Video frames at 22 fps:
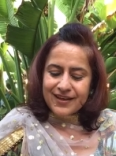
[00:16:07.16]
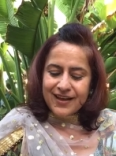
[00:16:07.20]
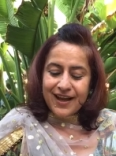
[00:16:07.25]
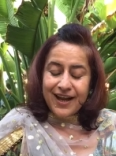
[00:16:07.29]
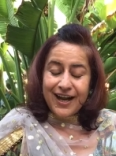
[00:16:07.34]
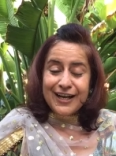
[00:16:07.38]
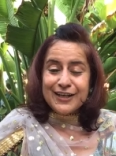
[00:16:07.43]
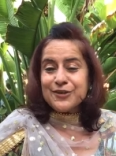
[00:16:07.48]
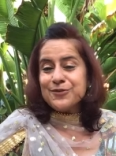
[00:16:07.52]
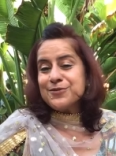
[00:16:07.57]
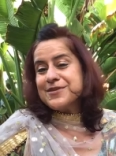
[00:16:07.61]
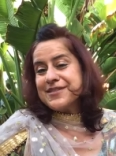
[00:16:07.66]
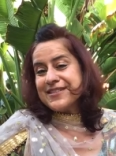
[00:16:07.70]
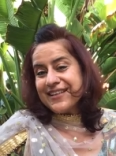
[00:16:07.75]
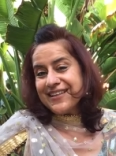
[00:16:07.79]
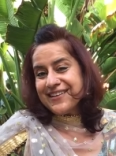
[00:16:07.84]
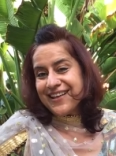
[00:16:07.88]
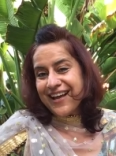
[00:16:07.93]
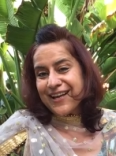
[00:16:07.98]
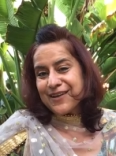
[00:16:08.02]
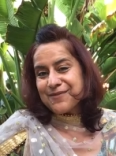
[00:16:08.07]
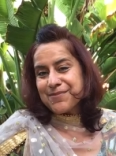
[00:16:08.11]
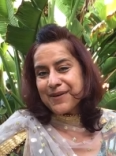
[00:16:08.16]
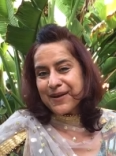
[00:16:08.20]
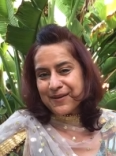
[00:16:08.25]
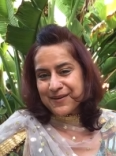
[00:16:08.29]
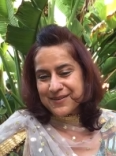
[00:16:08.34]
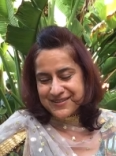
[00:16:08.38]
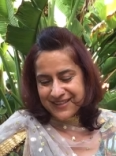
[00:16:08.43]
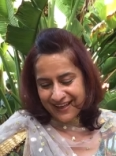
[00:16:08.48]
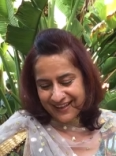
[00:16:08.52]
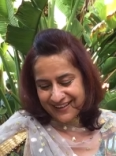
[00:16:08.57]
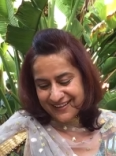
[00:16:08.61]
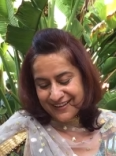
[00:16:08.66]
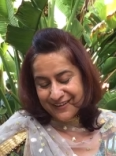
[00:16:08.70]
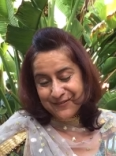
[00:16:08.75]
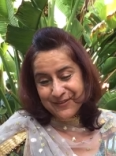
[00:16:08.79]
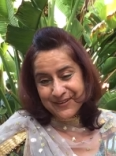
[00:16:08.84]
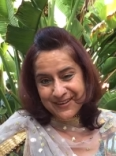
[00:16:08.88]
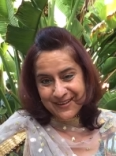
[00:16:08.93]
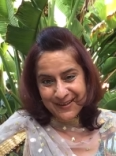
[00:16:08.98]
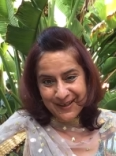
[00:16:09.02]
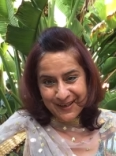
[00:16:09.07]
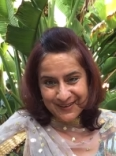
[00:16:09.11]
I don't see that because I live
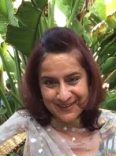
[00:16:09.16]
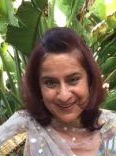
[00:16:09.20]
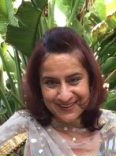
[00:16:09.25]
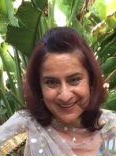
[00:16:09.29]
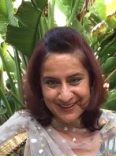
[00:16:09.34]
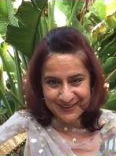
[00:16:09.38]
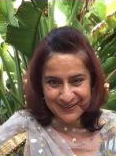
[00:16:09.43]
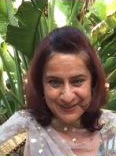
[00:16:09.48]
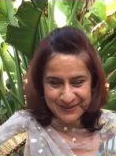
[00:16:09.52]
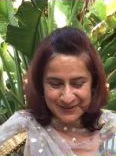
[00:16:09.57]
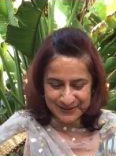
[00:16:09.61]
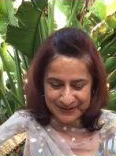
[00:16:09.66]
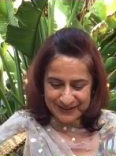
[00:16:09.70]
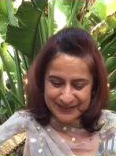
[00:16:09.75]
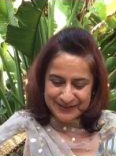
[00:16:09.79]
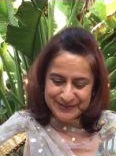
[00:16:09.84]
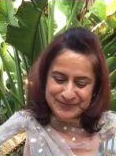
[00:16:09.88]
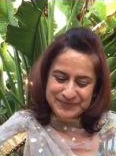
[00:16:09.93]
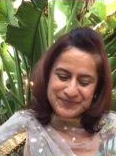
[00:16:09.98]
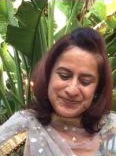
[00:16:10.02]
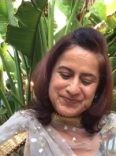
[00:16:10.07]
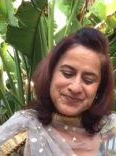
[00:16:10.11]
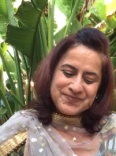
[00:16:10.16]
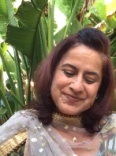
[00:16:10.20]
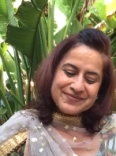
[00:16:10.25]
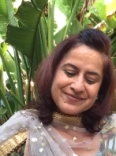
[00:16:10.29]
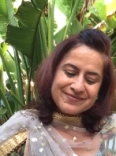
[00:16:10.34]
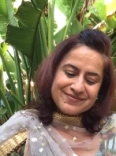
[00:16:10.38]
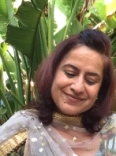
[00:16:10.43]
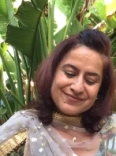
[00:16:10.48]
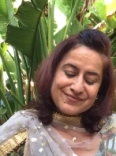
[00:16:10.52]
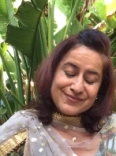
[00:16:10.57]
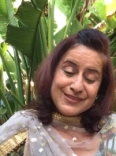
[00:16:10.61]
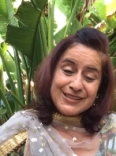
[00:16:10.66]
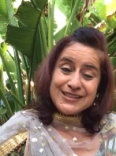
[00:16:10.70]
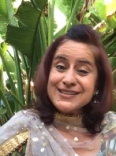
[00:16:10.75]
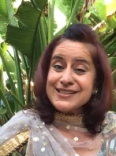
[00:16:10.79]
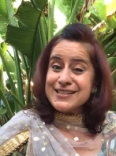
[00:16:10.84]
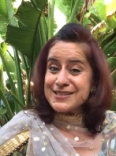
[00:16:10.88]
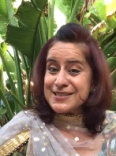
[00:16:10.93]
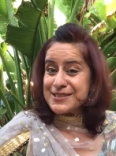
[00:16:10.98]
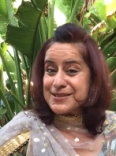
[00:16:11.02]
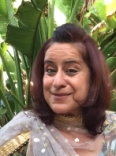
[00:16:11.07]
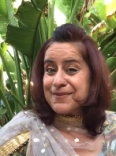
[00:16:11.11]
in another country, and
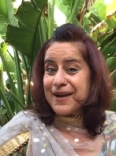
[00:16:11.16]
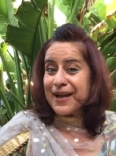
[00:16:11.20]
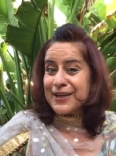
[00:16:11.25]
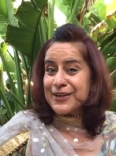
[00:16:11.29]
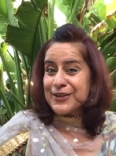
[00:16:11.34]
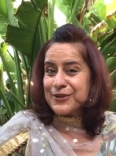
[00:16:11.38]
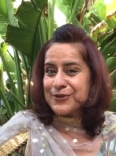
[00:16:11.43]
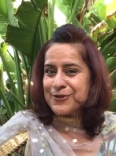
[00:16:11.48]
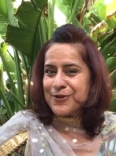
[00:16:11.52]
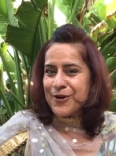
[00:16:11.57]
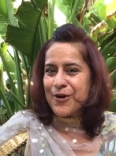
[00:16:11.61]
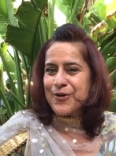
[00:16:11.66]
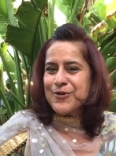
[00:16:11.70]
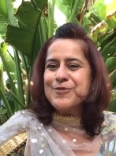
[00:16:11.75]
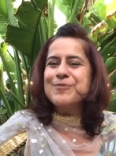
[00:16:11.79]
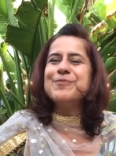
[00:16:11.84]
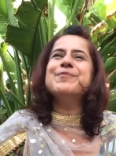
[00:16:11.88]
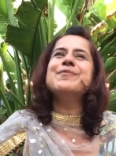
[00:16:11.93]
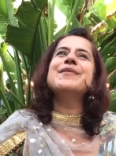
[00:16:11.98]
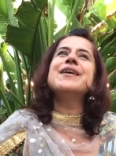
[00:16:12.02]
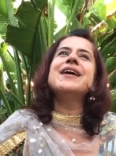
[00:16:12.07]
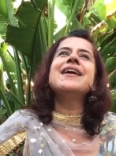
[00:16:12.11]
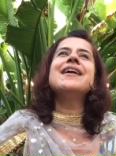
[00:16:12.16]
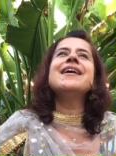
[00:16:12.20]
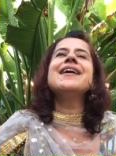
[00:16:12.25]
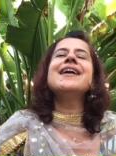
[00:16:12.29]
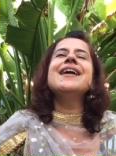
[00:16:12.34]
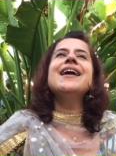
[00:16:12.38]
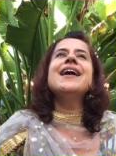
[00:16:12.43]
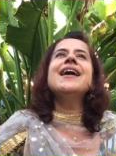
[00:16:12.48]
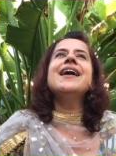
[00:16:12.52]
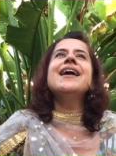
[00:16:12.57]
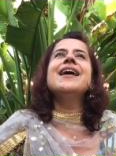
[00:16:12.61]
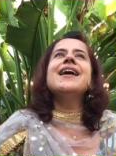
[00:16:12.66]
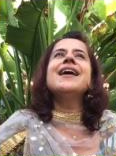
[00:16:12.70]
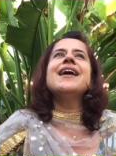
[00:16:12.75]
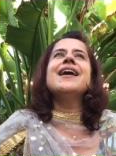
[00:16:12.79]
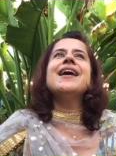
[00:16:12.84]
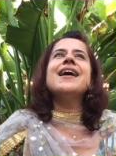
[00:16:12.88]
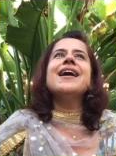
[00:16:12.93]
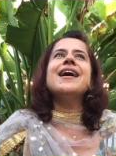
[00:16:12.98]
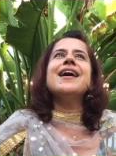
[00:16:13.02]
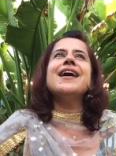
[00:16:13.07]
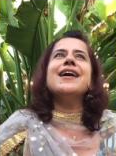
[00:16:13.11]
this is my new home.
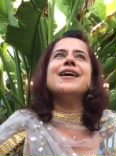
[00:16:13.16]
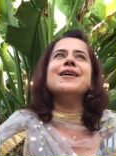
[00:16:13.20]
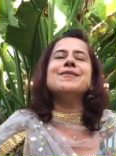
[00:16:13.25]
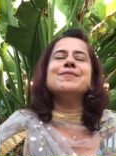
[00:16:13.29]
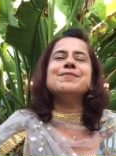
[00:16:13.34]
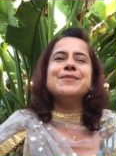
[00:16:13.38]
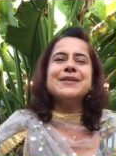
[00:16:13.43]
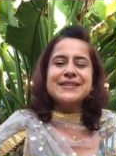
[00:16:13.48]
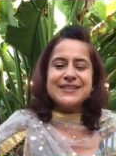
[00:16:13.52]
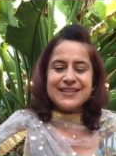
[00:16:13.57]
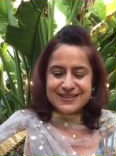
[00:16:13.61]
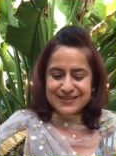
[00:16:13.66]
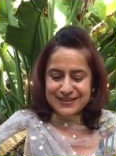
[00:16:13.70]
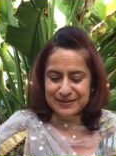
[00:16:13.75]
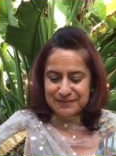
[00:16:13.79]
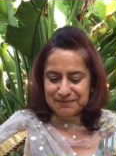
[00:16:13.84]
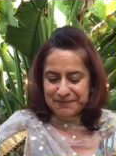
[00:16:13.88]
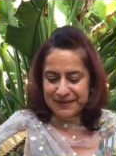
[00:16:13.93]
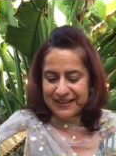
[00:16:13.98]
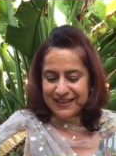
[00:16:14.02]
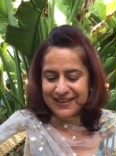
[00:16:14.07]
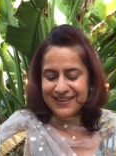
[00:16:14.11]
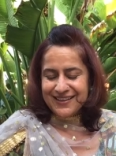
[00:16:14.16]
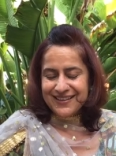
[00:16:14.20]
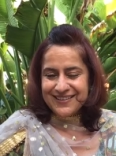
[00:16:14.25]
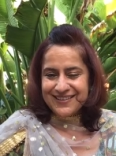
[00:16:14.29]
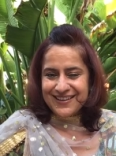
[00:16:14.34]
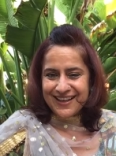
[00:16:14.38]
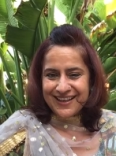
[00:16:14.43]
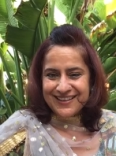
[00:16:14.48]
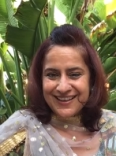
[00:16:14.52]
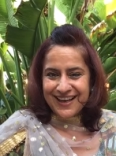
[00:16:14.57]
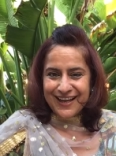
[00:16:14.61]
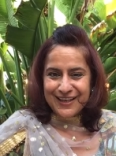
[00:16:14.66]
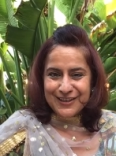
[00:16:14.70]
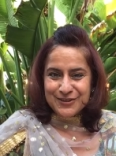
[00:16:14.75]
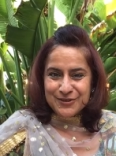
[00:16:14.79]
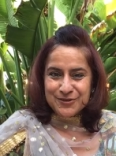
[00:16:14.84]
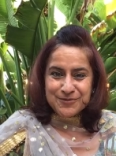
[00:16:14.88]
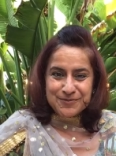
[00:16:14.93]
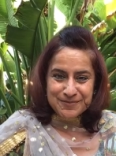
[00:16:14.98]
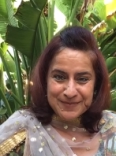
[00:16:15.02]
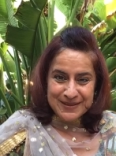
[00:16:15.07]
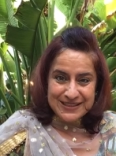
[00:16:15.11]
But does it mean that I
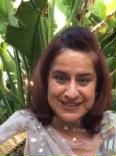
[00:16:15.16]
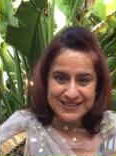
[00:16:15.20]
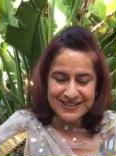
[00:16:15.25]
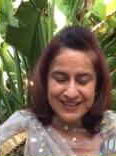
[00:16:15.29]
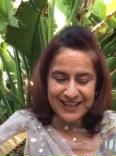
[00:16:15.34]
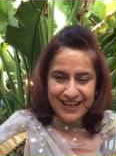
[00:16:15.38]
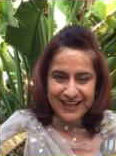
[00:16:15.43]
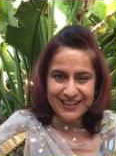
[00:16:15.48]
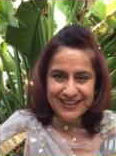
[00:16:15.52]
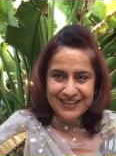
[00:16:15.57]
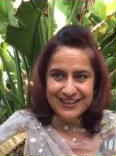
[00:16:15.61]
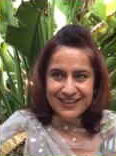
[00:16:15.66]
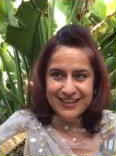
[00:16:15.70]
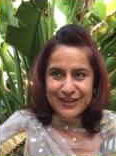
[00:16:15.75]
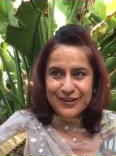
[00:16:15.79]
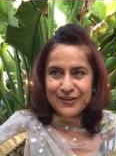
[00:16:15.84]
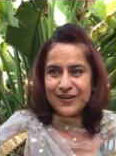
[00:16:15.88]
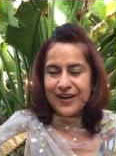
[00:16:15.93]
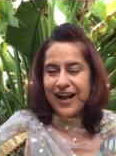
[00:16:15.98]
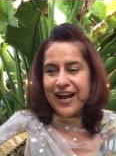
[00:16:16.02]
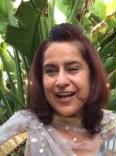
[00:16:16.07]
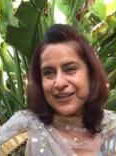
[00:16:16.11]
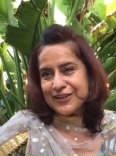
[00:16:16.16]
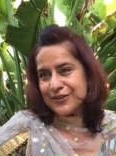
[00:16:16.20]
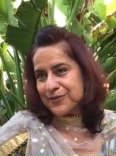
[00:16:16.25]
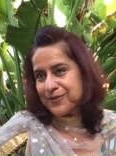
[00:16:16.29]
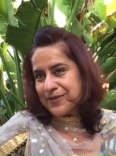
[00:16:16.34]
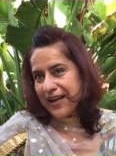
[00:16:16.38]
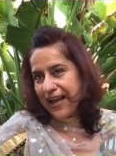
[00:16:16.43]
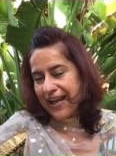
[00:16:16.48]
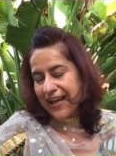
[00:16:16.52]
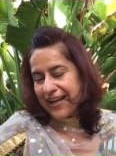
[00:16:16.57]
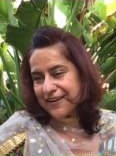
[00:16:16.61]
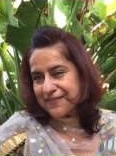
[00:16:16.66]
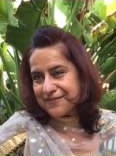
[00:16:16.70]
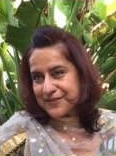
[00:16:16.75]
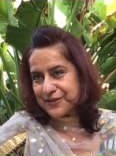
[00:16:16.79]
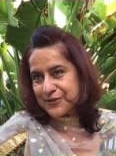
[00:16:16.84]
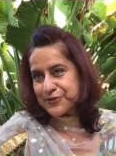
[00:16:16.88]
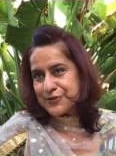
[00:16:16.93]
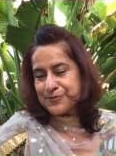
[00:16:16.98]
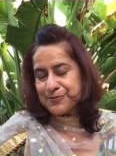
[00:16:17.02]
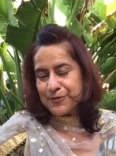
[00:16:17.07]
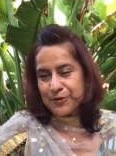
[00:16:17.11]
don't miss that or I don't have
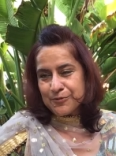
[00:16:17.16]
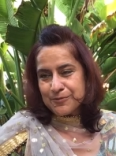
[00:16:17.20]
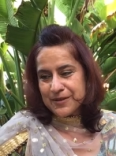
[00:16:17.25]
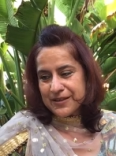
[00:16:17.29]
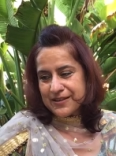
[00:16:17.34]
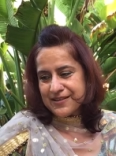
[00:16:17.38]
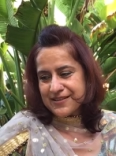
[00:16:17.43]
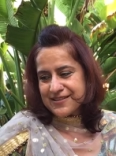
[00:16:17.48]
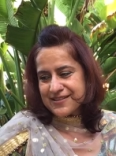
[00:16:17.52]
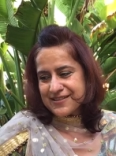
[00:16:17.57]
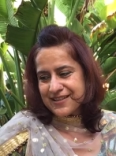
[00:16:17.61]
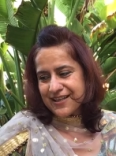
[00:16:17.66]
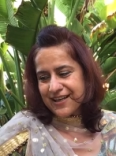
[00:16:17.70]
those moments?